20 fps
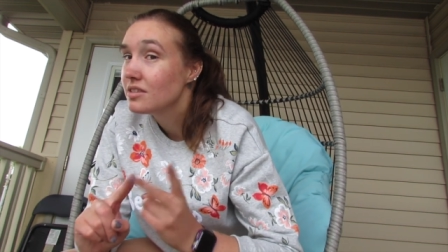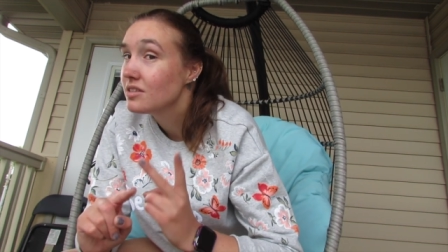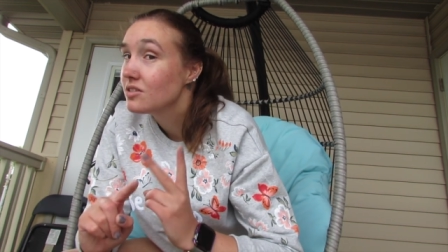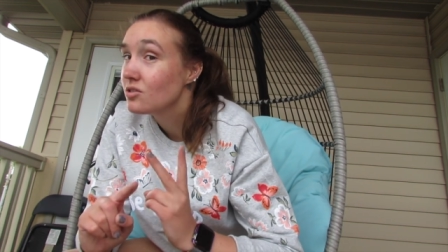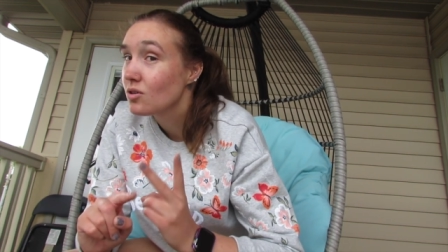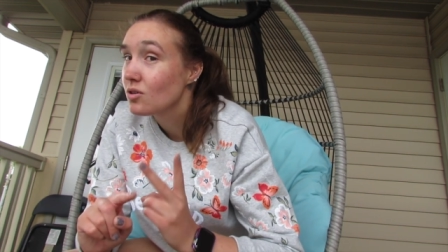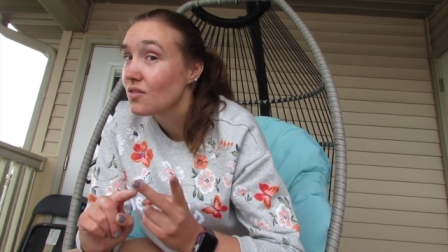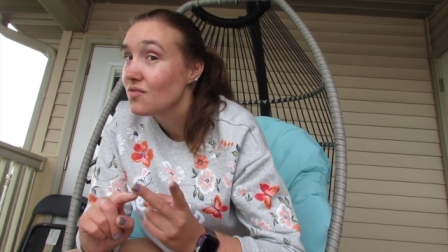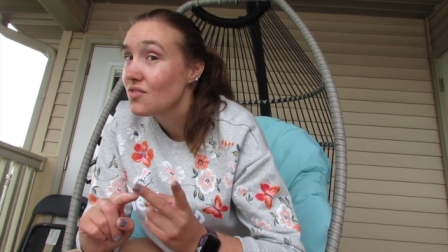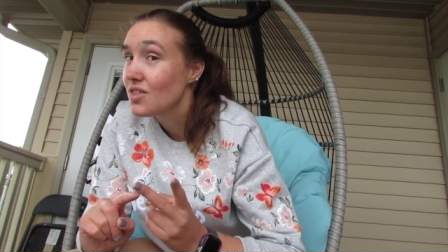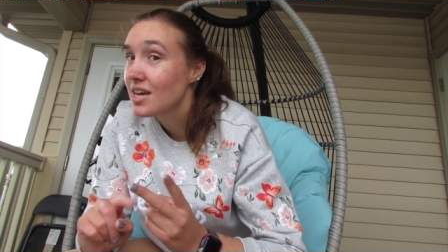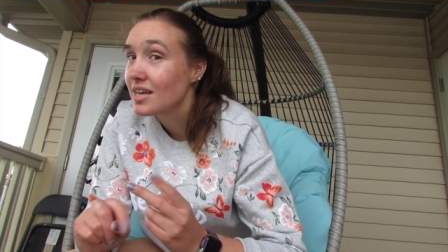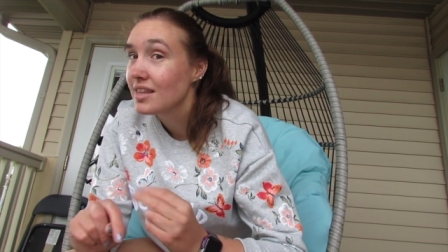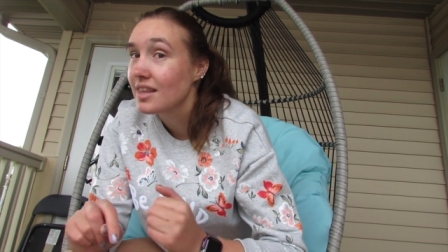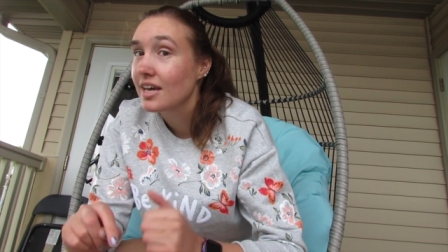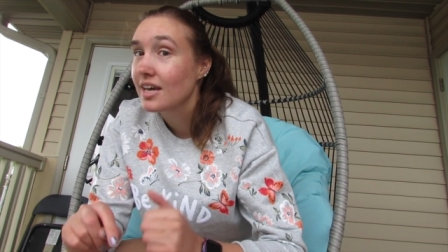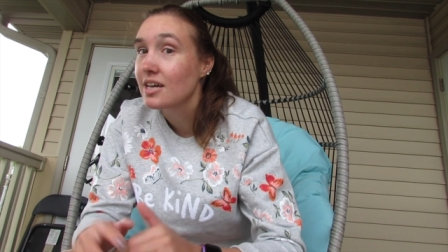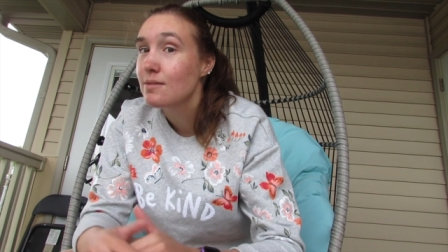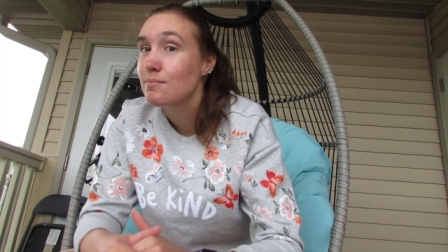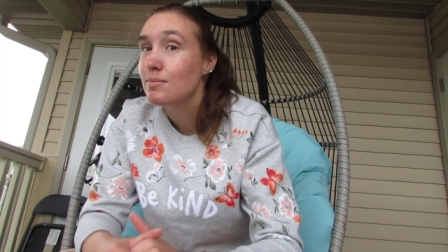sort of thing
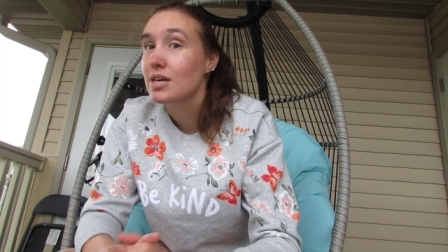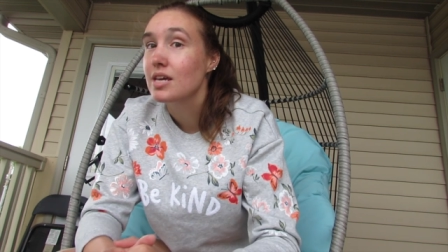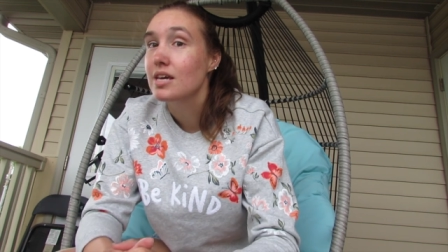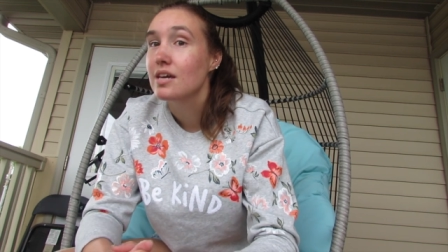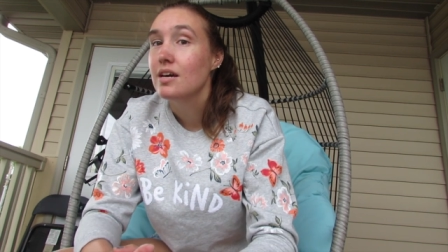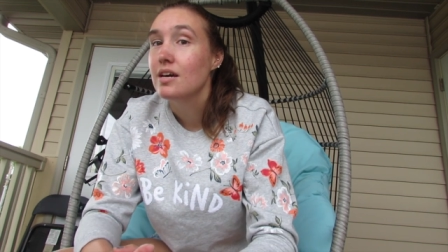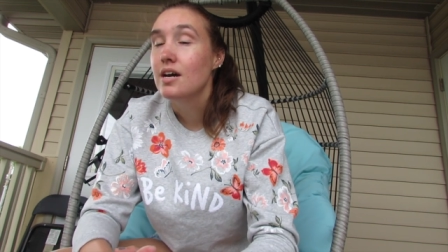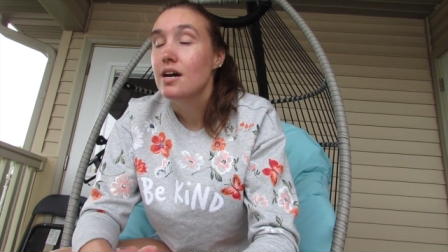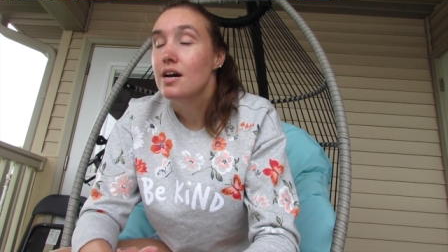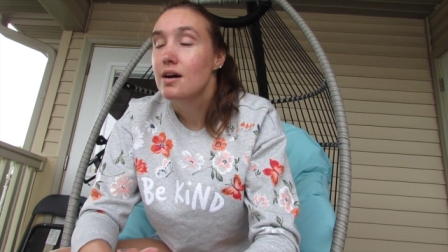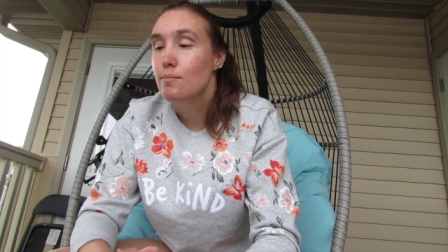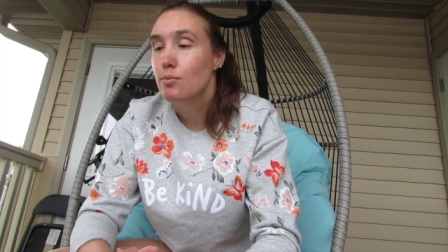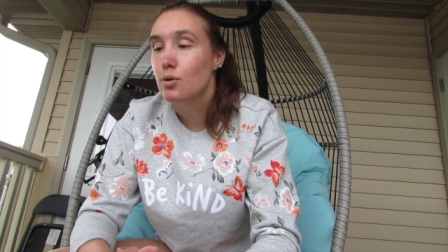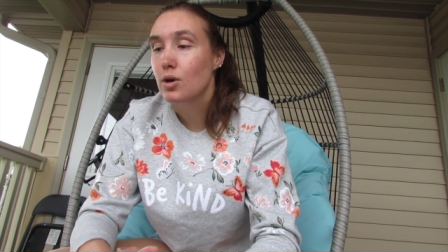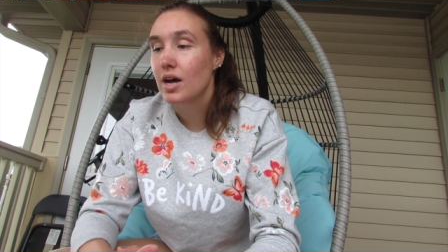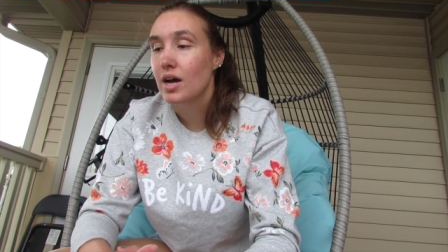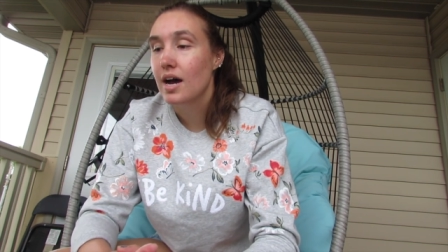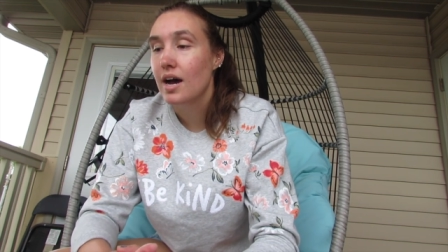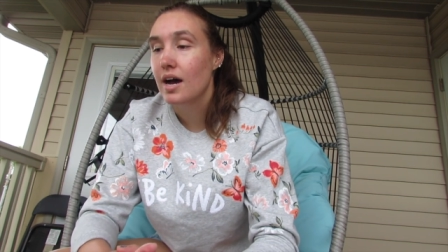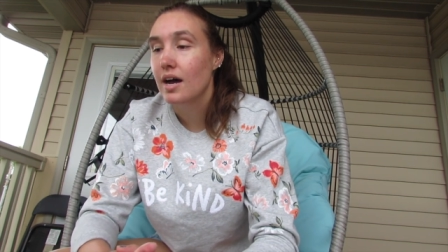that can be
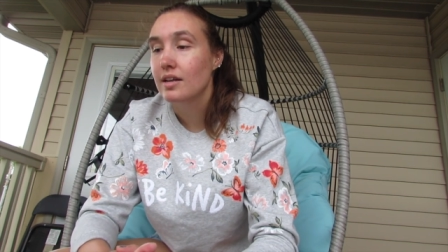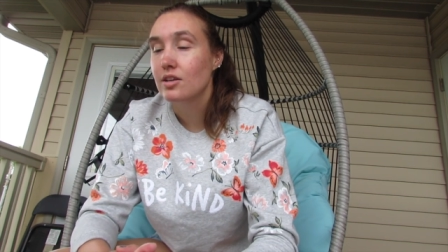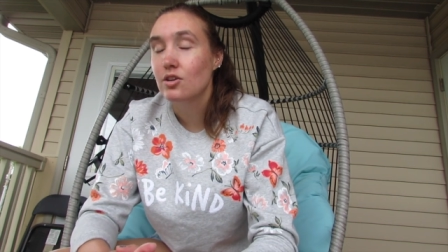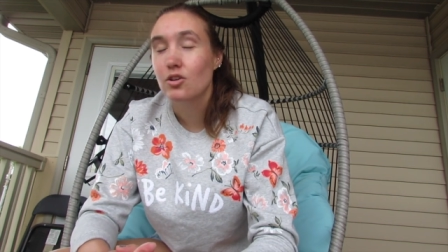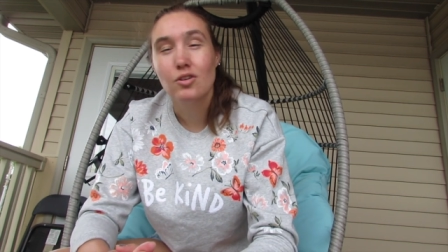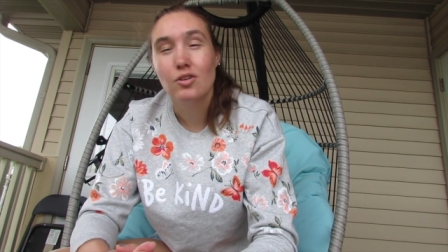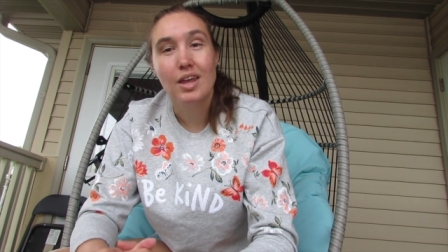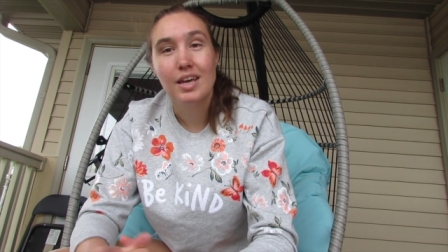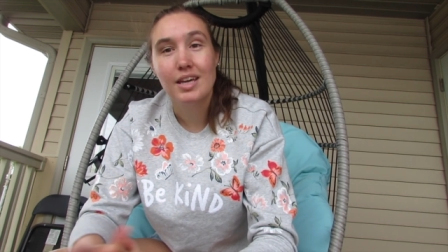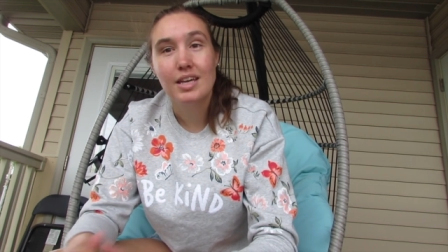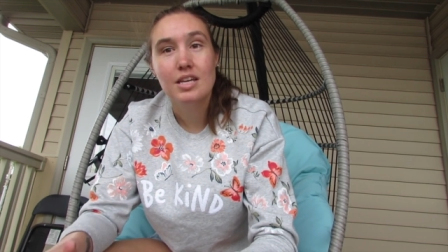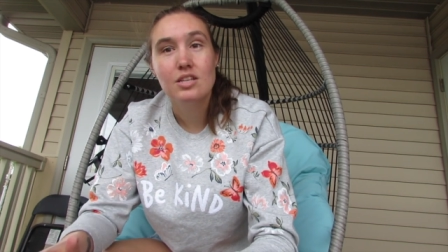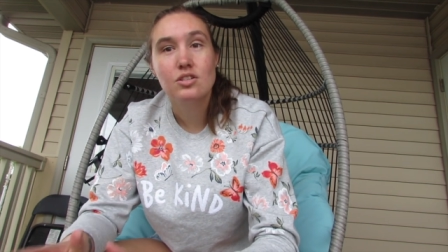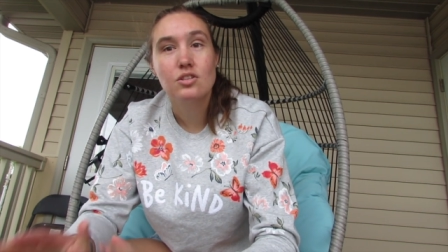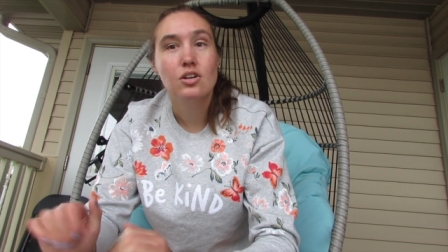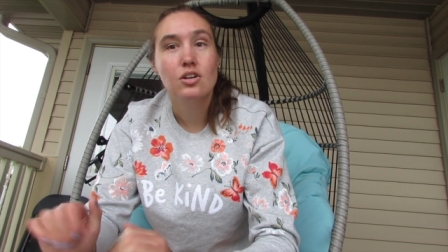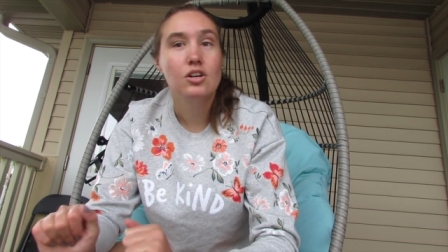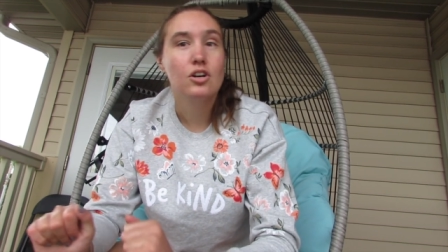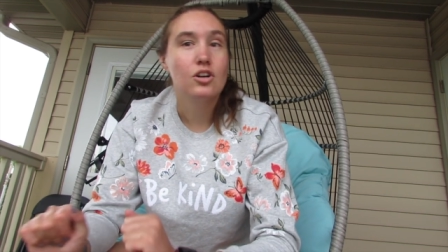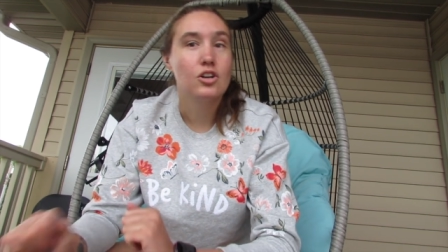put on your like
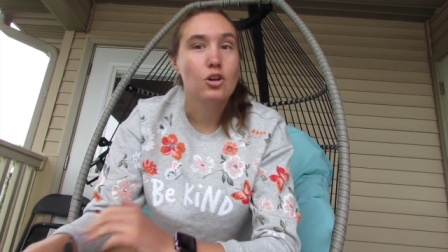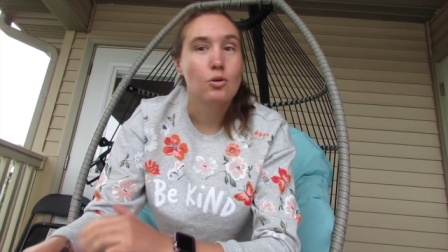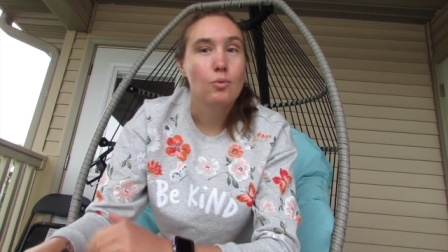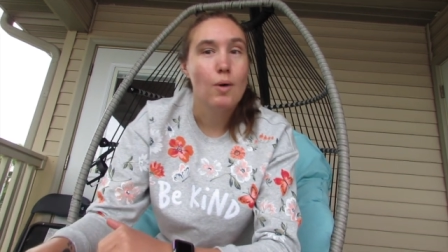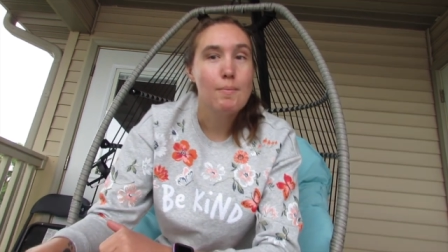easel or your